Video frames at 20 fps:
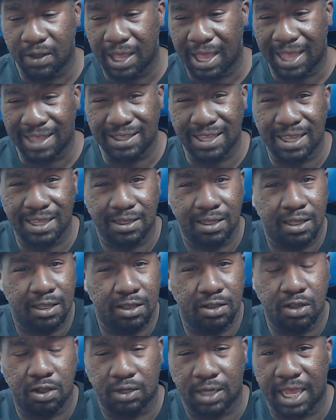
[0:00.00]
I think,
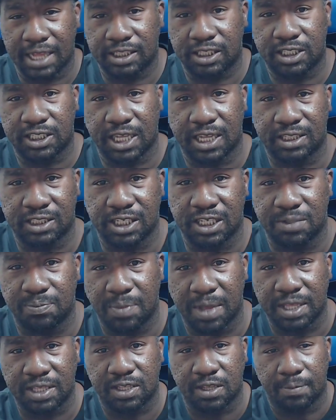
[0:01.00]
Logitech just
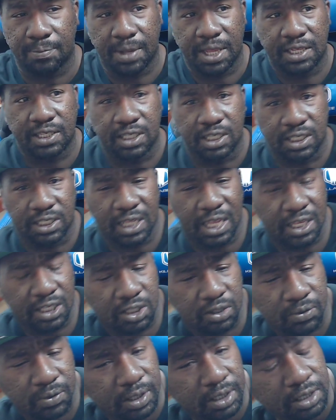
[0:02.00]
makes the best
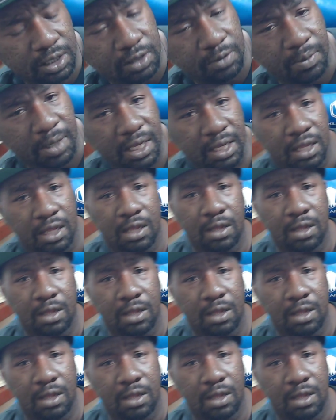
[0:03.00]
accessories to me.